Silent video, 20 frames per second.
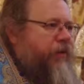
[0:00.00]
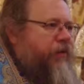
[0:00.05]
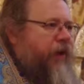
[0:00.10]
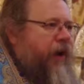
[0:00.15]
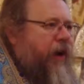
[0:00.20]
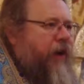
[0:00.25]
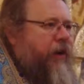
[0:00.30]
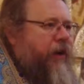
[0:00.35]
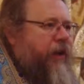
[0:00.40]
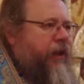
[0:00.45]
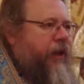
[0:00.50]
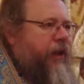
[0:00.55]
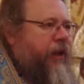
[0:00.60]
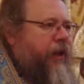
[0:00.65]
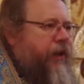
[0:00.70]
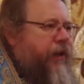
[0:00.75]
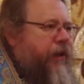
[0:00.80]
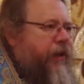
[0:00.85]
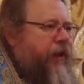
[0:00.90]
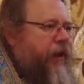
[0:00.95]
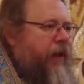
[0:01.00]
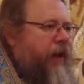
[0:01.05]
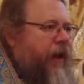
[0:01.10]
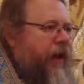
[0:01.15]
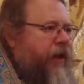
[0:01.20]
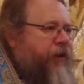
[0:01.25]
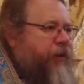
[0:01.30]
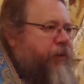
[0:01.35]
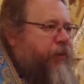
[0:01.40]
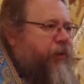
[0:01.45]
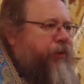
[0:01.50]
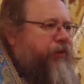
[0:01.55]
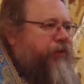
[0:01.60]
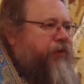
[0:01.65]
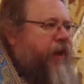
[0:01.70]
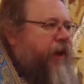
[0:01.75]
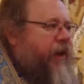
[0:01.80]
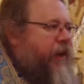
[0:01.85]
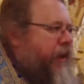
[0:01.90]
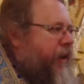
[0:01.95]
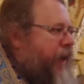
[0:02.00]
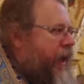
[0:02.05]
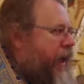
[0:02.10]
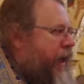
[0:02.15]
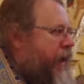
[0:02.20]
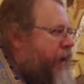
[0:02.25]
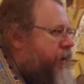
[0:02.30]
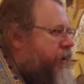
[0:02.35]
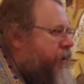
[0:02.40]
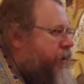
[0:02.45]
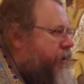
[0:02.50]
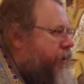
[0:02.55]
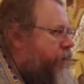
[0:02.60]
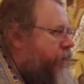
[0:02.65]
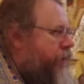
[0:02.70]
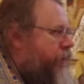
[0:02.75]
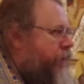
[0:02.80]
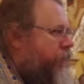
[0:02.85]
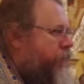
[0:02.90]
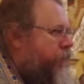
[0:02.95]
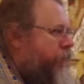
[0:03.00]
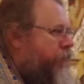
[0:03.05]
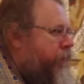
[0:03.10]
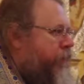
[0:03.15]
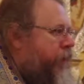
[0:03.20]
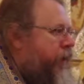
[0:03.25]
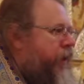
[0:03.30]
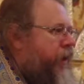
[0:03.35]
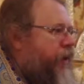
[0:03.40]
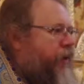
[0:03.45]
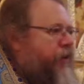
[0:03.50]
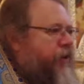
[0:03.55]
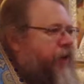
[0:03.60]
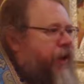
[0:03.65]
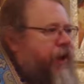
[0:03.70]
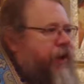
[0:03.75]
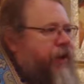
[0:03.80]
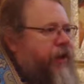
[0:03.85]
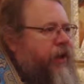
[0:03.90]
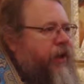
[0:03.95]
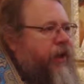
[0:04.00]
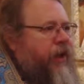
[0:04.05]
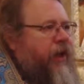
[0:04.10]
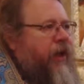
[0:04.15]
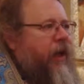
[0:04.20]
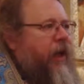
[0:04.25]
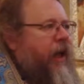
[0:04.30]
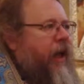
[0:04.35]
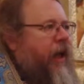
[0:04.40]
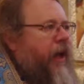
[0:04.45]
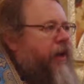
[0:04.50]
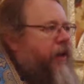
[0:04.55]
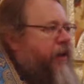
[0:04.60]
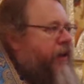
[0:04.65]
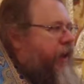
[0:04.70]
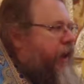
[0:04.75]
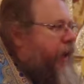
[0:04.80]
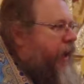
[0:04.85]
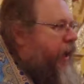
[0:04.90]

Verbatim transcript: finally, in, as a prophetic act, he said, and in the